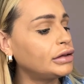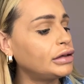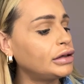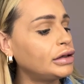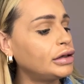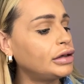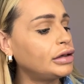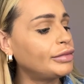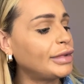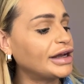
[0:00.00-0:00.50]

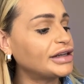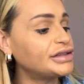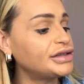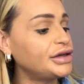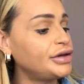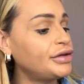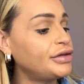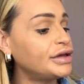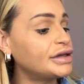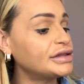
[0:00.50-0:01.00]
Oh, my
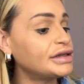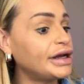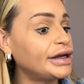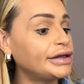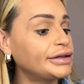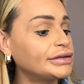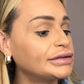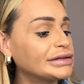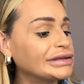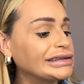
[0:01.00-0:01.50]
tooth is
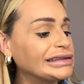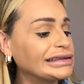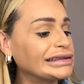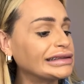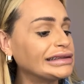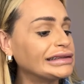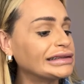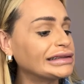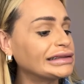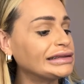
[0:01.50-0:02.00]

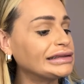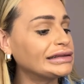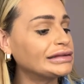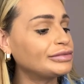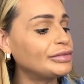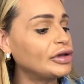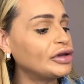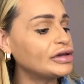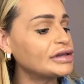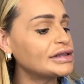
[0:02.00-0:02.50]

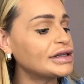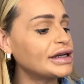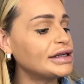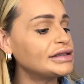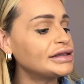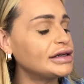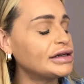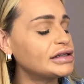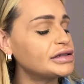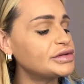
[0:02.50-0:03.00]
like
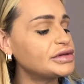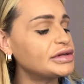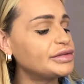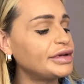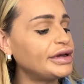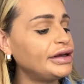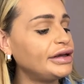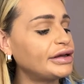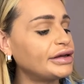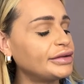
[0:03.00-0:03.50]
pulsating as you
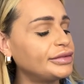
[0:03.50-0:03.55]
speak.